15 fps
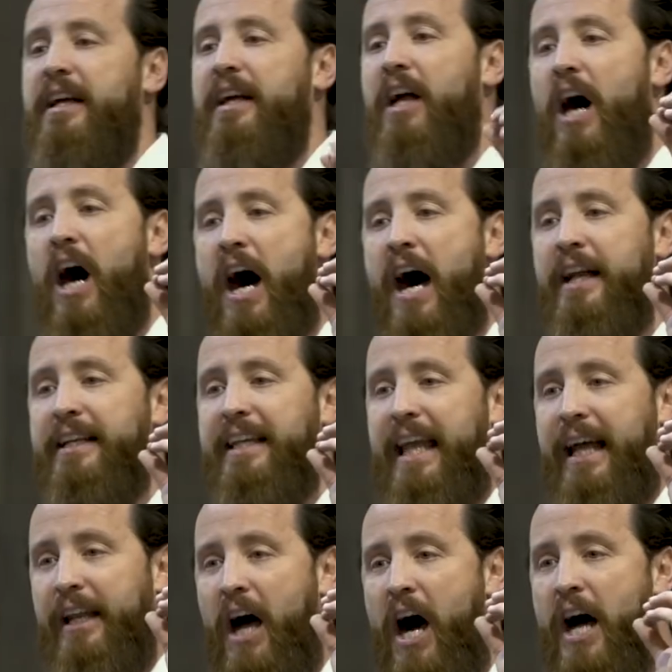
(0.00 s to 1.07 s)
that God
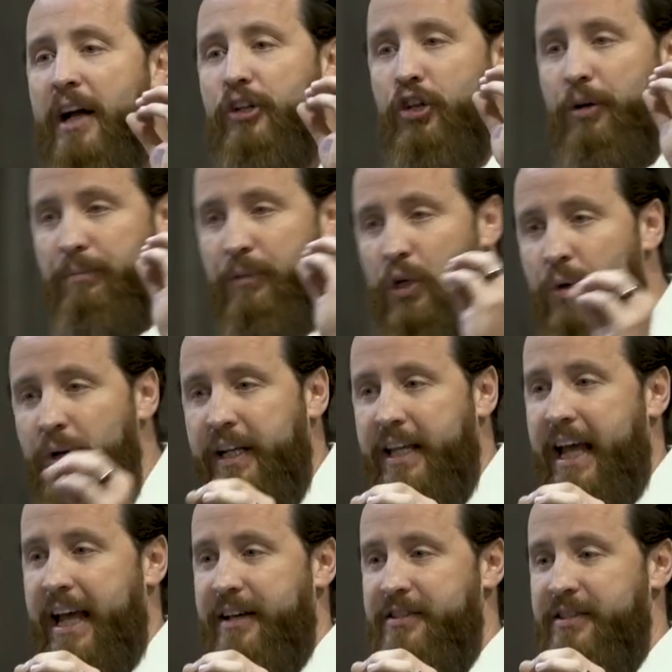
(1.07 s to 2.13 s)
cannot
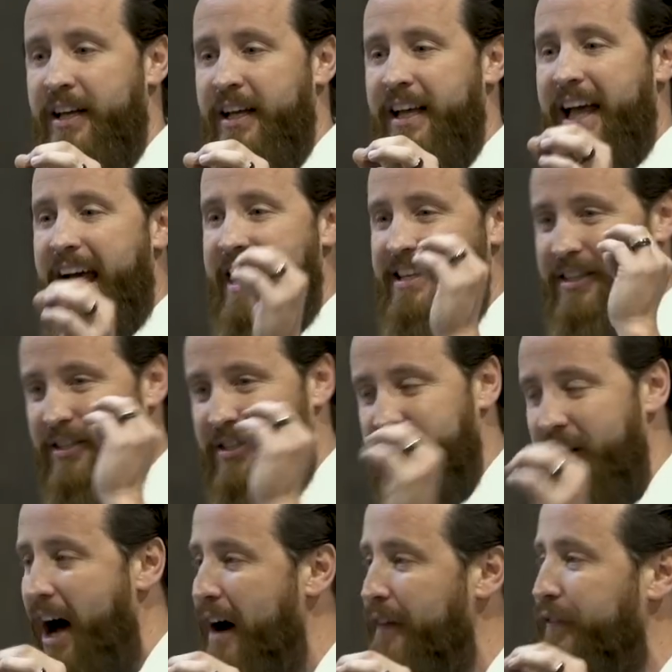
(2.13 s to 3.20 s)
communicate. As the
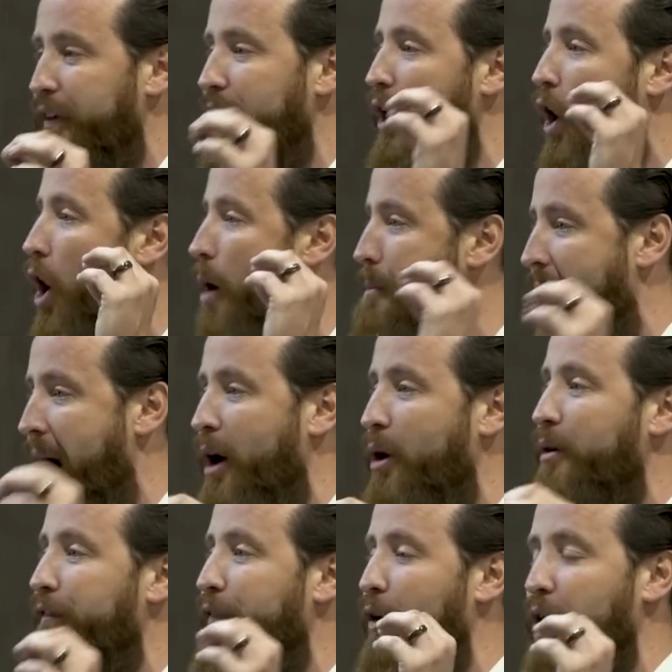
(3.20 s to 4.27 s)
sovereign,
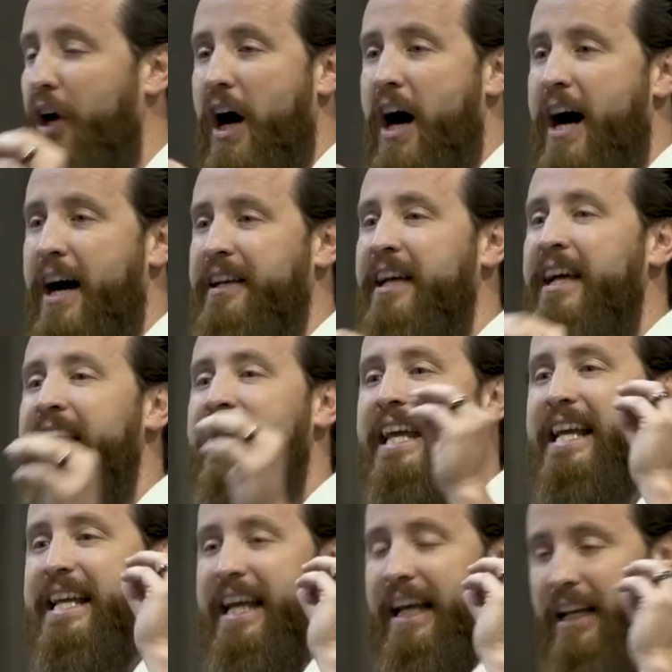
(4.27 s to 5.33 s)
all-powerful God,
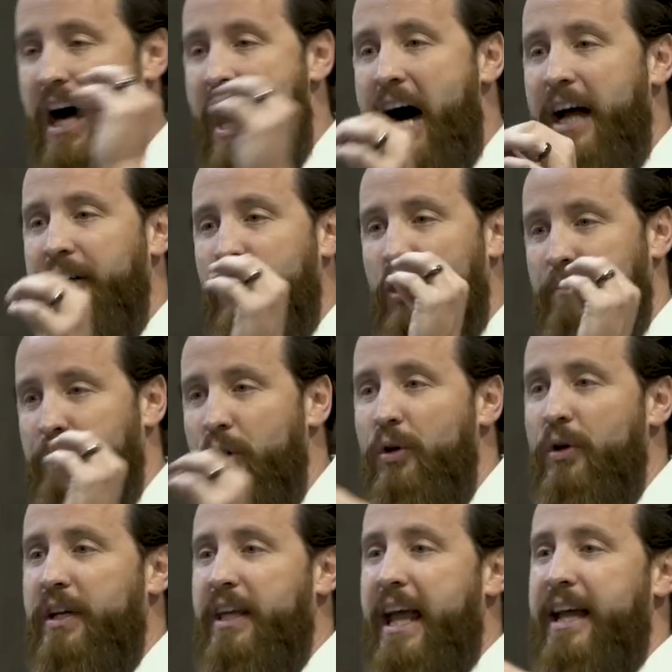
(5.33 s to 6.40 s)
He cannot
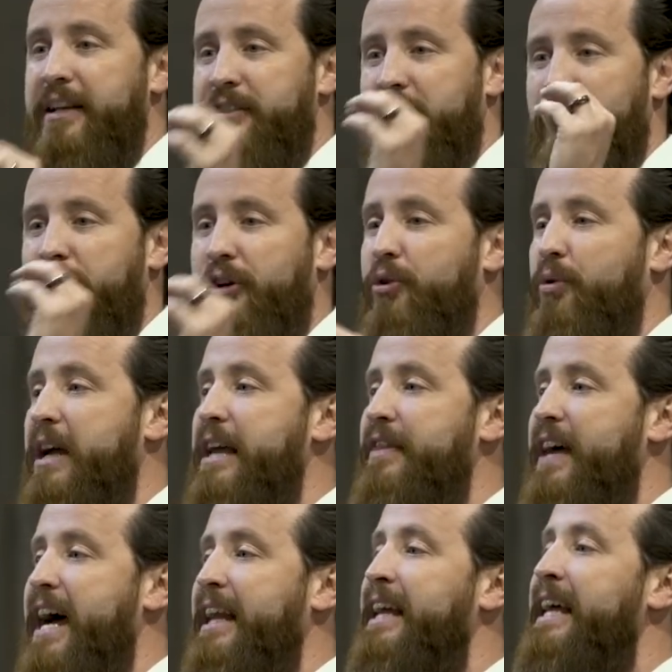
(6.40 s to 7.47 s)
communicate to the degree
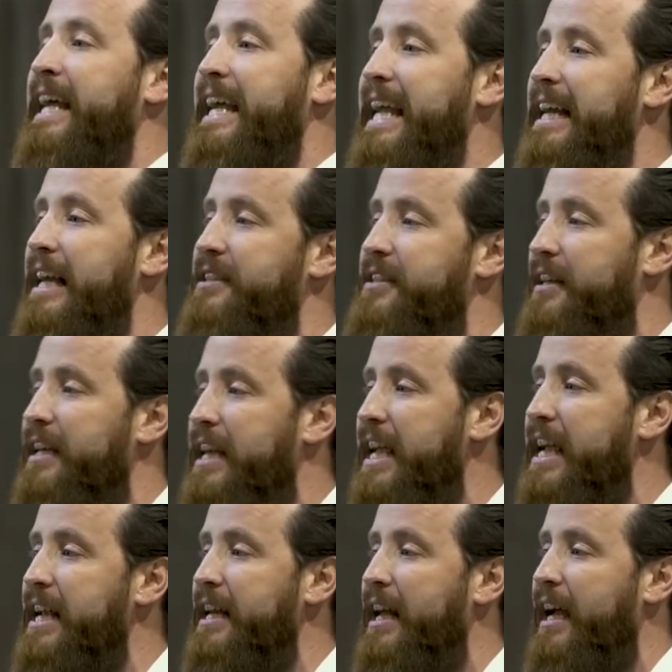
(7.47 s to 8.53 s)
that He doesn't
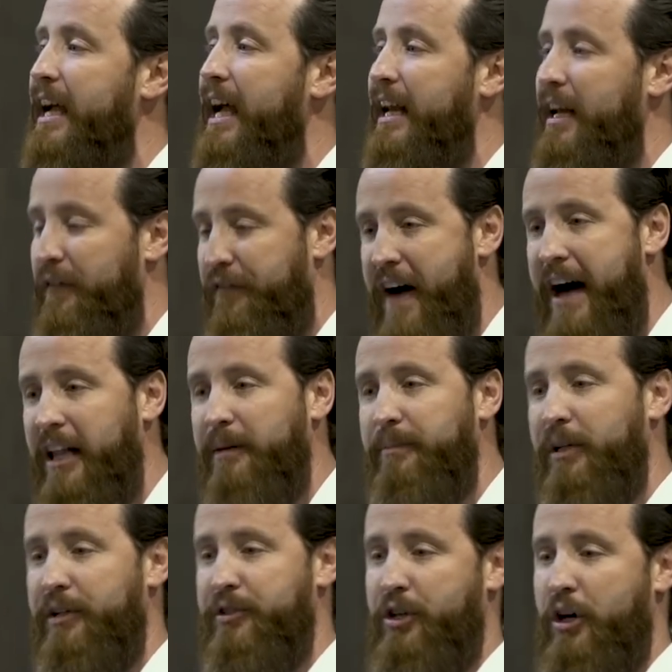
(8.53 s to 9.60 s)
need an
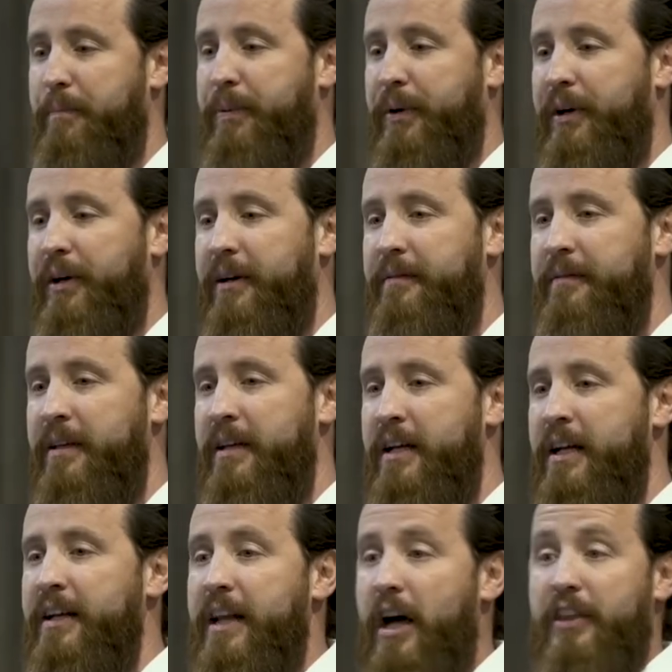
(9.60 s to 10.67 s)
infallible interpreter.
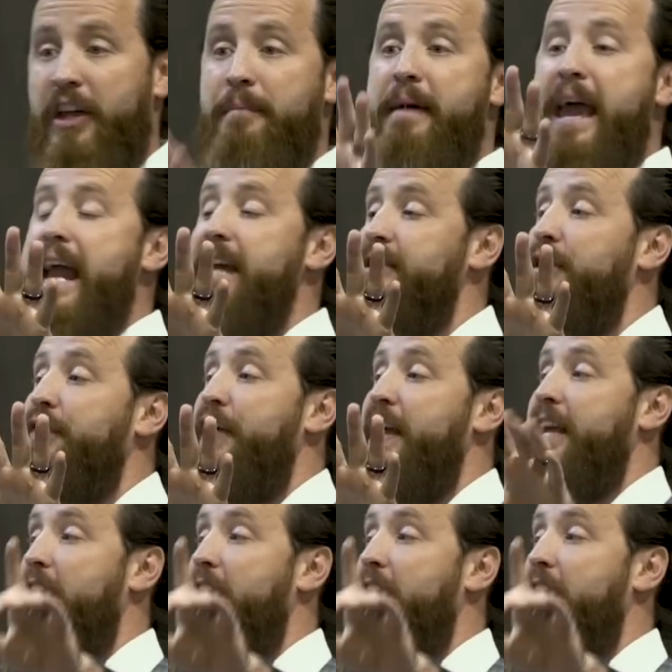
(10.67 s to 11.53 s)
Now, the amazing thing